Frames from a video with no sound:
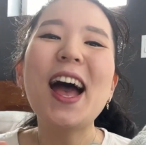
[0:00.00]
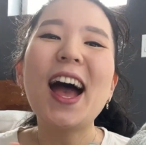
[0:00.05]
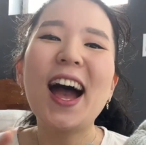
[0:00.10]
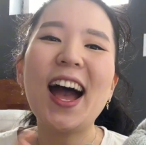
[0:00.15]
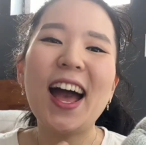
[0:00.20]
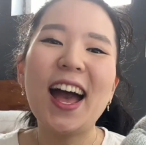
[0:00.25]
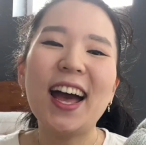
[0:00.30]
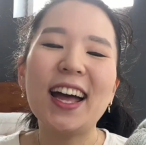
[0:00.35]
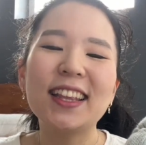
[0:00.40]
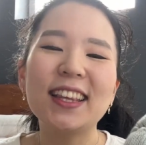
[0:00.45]

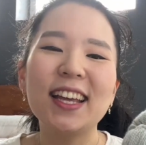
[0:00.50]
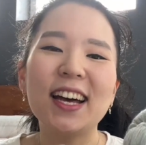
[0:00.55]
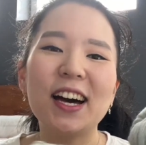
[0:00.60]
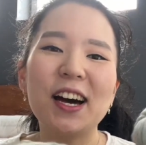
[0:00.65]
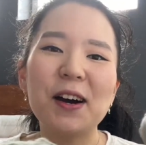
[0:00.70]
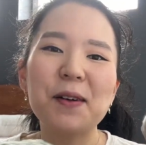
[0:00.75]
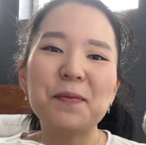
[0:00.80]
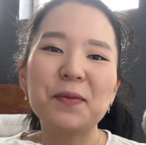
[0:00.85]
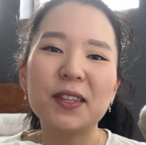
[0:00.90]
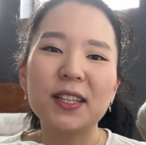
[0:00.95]
And
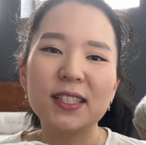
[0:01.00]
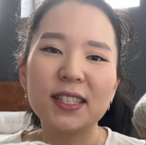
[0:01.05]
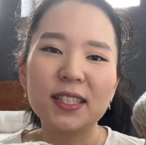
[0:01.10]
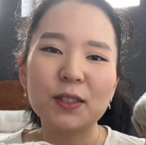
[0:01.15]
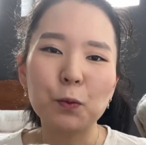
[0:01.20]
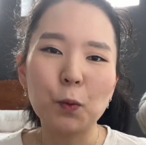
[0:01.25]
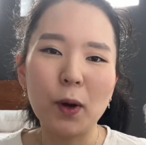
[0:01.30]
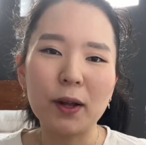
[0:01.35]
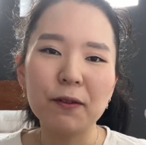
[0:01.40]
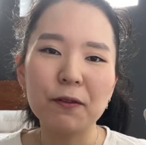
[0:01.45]
this
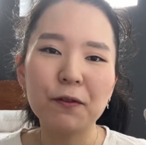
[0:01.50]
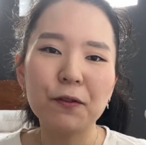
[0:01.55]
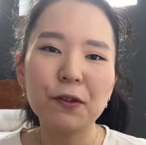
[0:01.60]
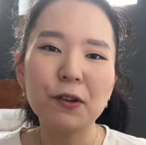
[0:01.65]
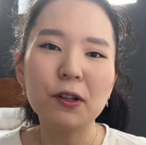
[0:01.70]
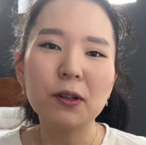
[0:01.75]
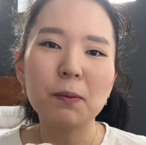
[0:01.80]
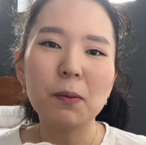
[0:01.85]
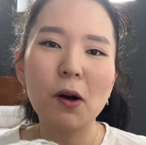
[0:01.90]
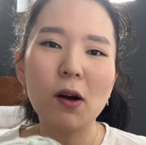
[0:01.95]
is one
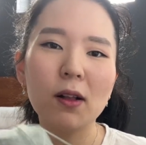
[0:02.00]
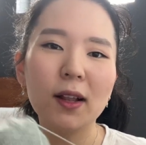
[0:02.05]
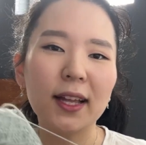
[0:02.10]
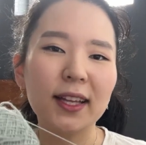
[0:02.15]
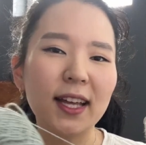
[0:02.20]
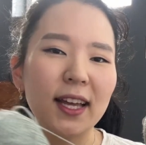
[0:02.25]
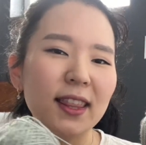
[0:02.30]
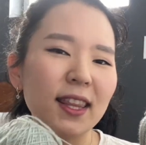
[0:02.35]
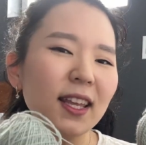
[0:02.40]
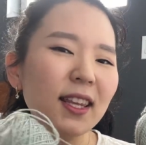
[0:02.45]
full ball,
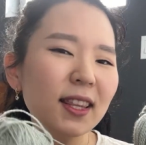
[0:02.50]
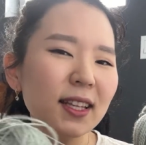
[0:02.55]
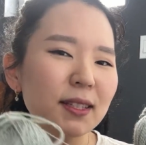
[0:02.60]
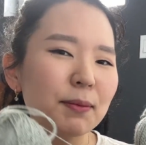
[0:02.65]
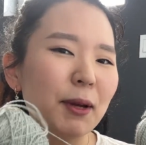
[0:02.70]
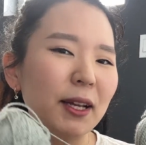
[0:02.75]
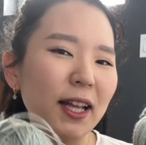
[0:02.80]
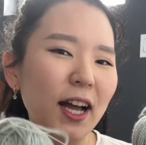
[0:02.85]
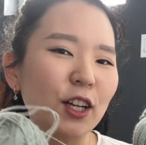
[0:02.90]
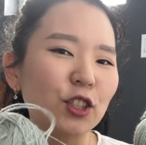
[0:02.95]
and I think this
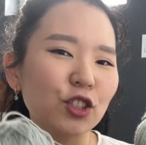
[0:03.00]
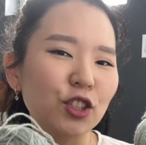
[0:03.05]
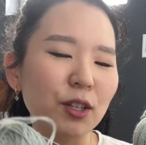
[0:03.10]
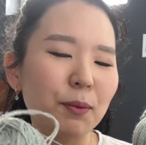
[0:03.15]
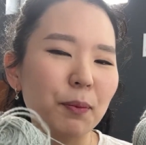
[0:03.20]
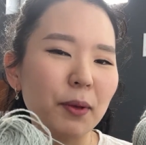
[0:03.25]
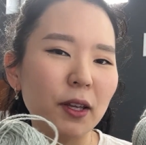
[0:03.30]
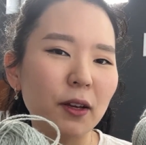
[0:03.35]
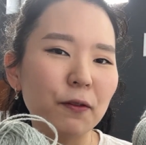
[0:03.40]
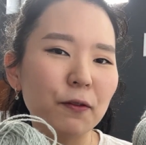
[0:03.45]
might actually
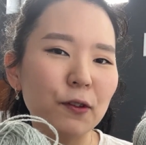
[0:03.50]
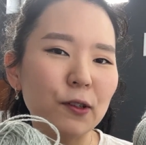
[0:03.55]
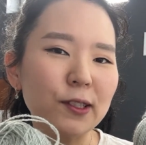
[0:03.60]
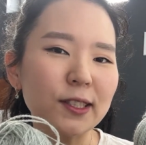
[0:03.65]
be a full